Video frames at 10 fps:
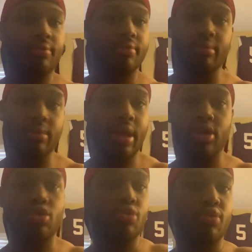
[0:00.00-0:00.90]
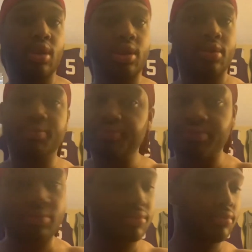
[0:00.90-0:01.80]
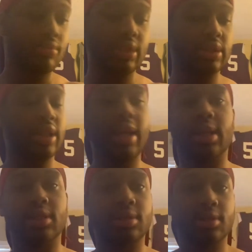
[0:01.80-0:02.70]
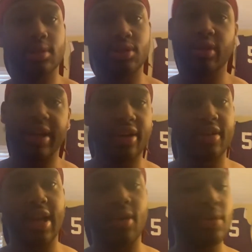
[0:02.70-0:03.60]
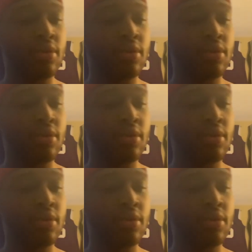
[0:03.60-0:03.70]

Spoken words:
nothing you can really say. You here now, we don't